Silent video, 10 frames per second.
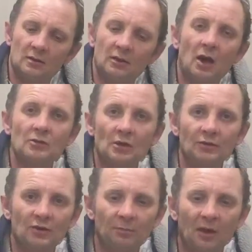goes on
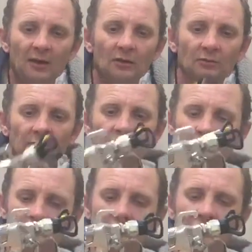your spray gun,
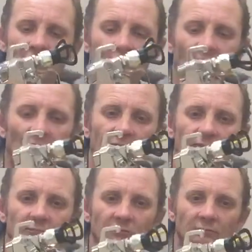like so.
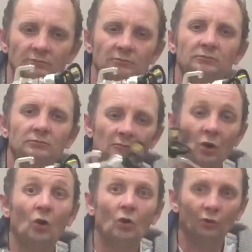
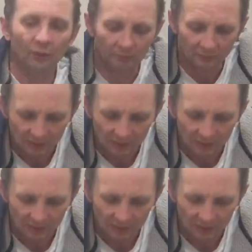Awesome.